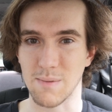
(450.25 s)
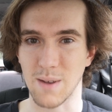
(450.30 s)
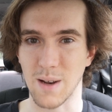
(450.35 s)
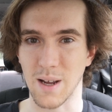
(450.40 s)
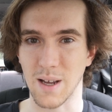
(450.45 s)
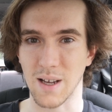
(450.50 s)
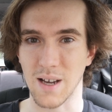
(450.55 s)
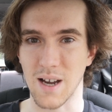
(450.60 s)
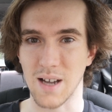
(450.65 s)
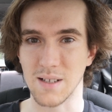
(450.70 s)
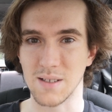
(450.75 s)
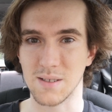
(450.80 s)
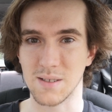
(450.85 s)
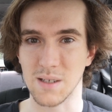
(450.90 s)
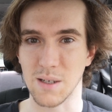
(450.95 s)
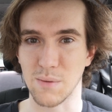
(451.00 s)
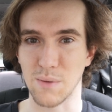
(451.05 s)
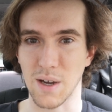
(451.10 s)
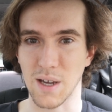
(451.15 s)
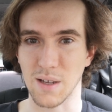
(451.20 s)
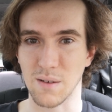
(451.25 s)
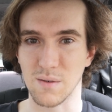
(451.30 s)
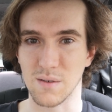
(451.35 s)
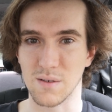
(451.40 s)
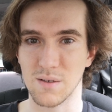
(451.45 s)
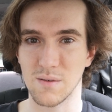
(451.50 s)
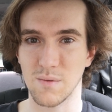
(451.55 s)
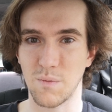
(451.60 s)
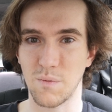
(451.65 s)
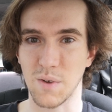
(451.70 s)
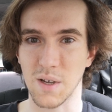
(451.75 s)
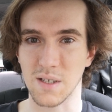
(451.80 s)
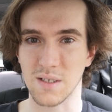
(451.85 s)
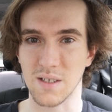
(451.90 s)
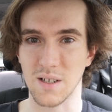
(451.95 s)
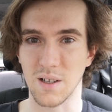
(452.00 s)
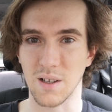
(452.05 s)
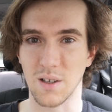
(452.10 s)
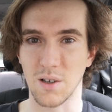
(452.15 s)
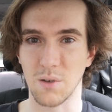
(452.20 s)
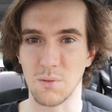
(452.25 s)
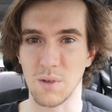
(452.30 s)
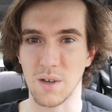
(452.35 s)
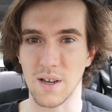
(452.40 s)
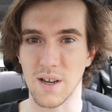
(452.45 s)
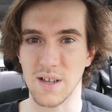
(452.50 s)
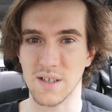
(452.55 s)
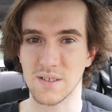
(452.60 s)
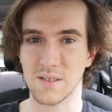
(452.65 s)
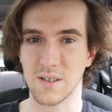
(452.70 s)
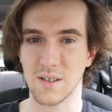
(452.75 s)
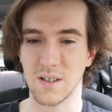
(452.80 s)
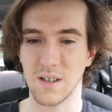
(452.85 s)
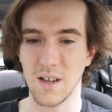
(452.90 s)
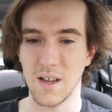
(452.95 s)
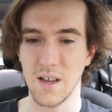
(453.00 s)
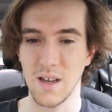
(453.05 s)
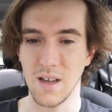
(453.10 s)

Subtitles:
that I got and see if I can fix it a little bit nicer.